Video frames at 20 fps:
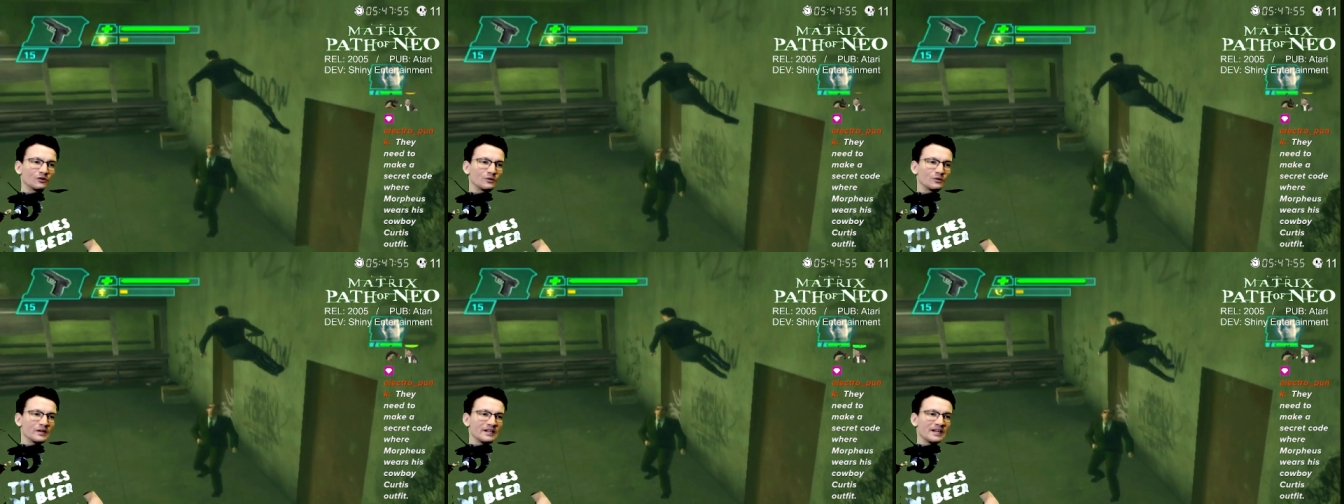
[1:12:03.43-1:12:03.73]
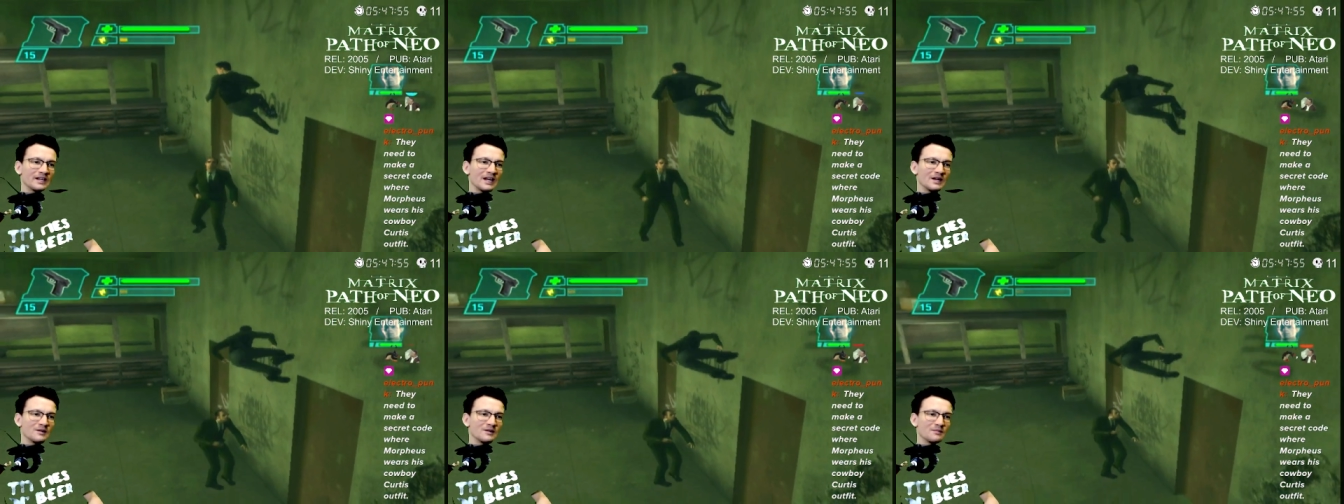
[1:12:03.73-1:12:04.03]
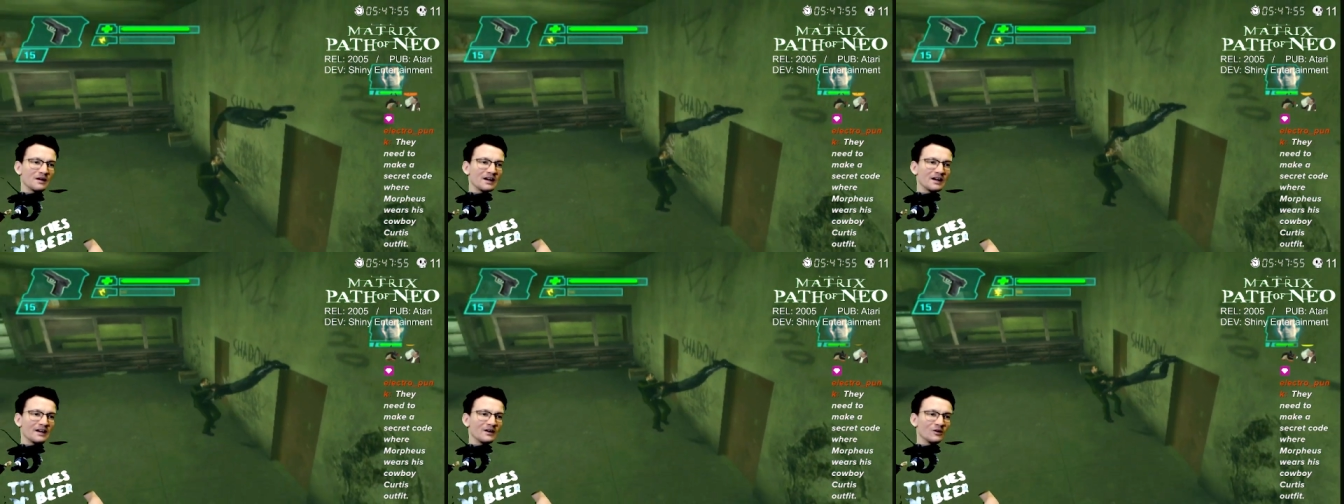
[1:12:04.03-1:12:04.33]
regained
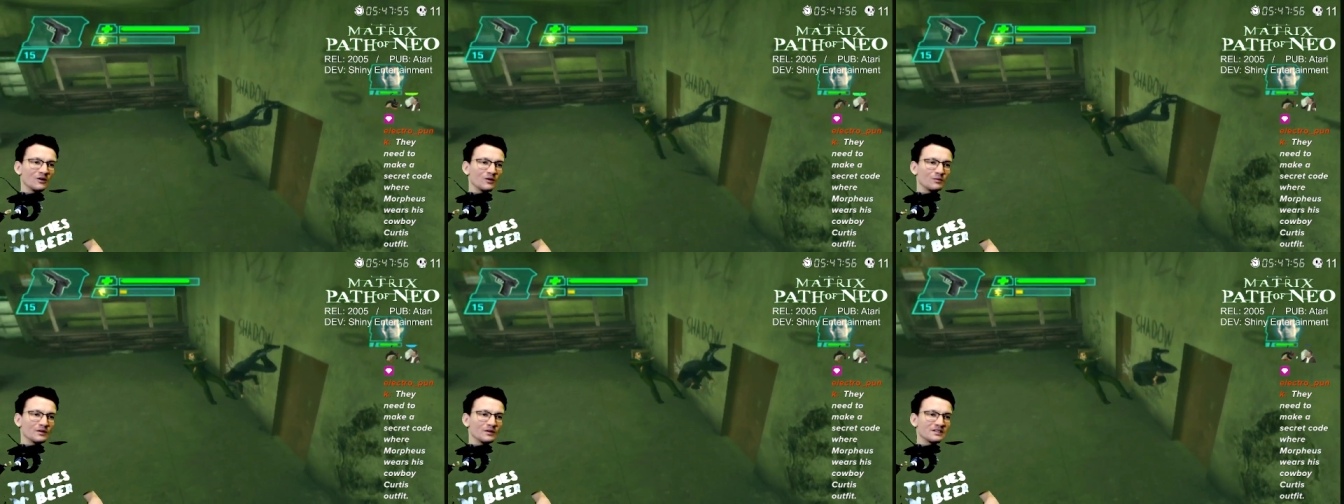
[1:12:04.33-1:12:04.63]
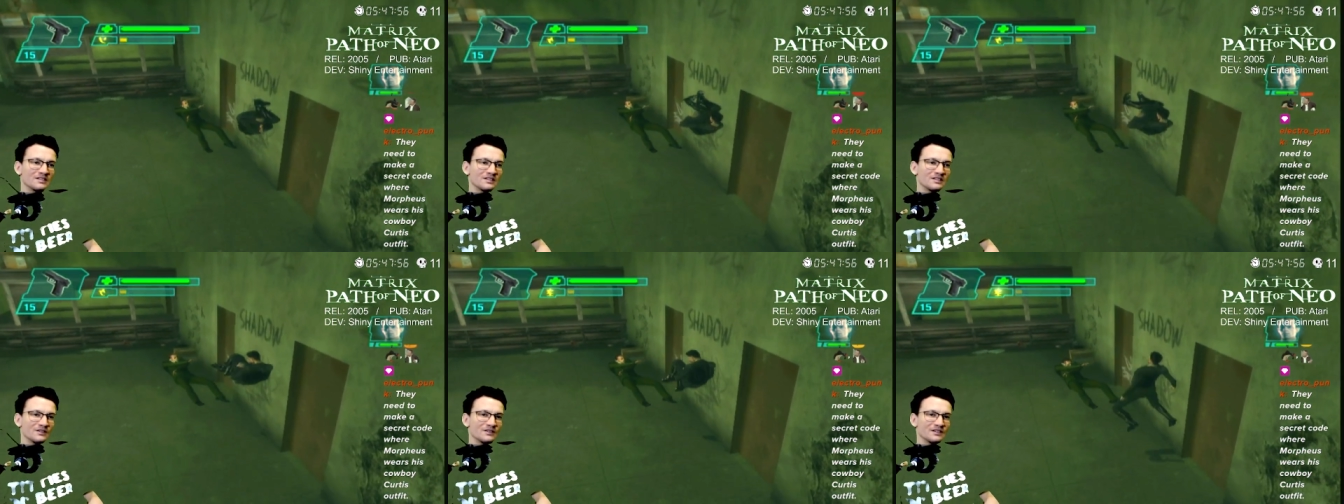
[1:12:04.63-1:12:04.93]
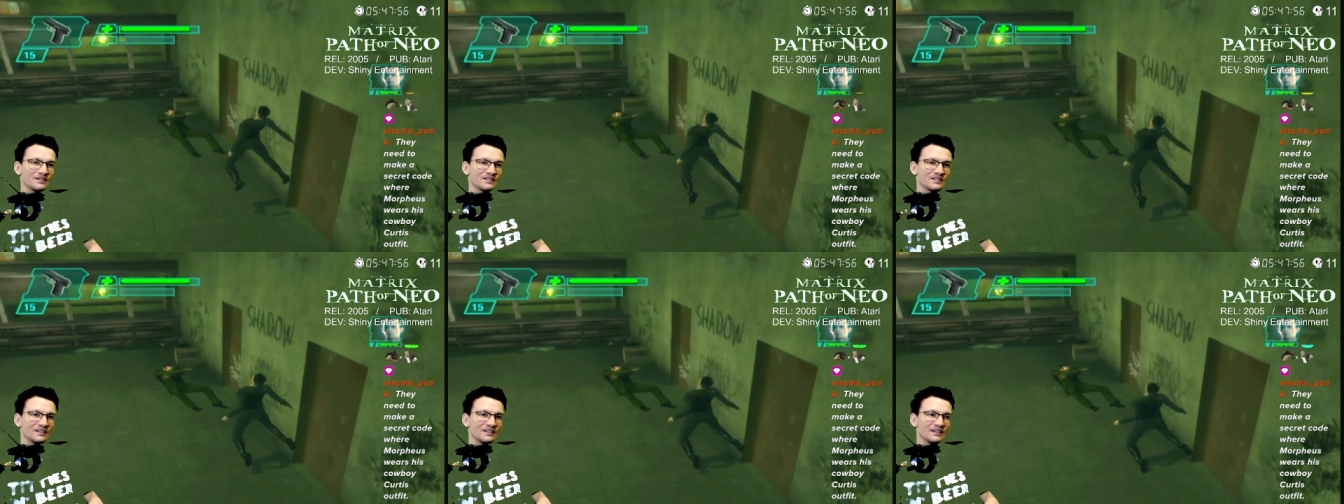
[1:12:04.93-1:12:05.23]
my health, but
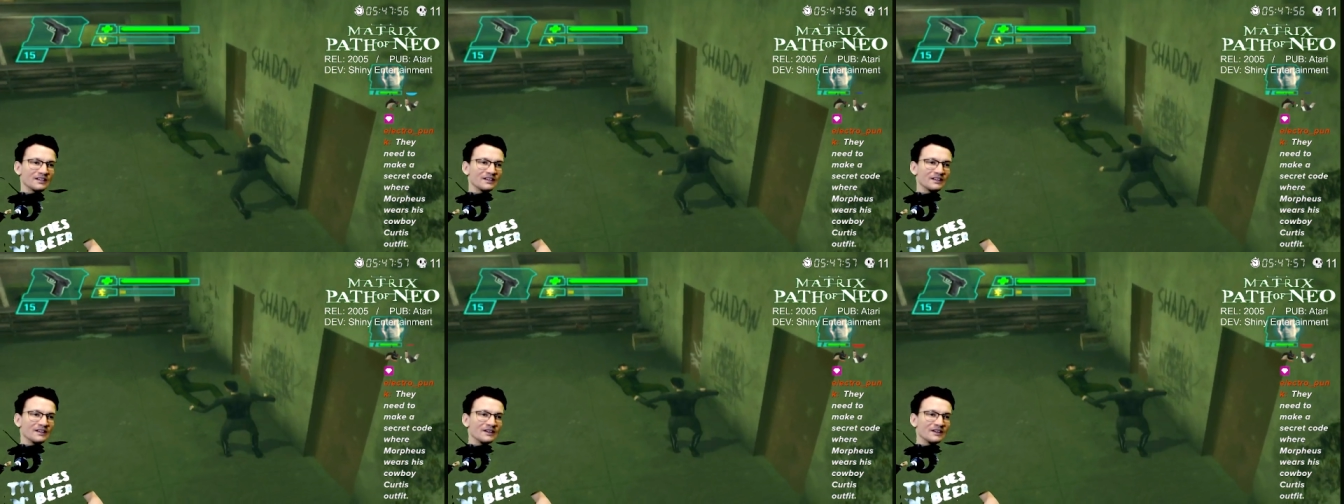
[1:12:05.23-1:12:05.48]
seriously.